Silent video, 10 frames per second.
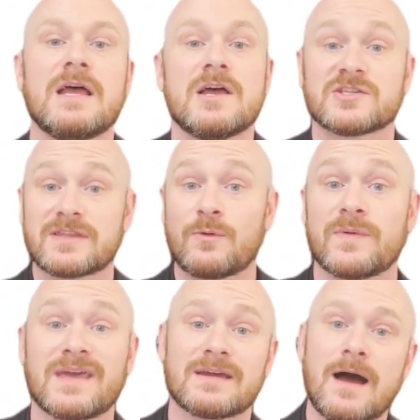so that when
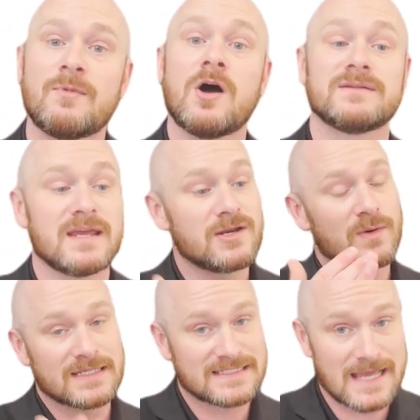they come on, they know
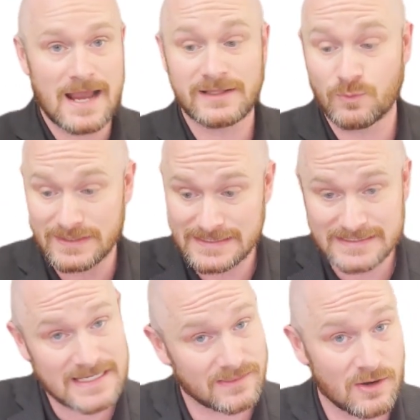exactly what
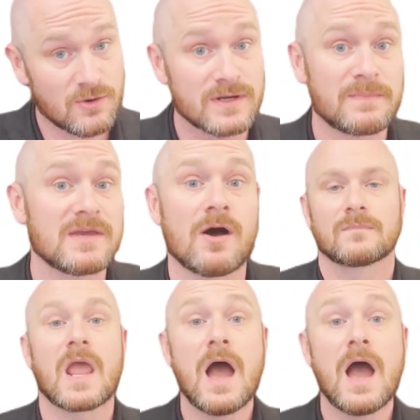seat they're going to be on.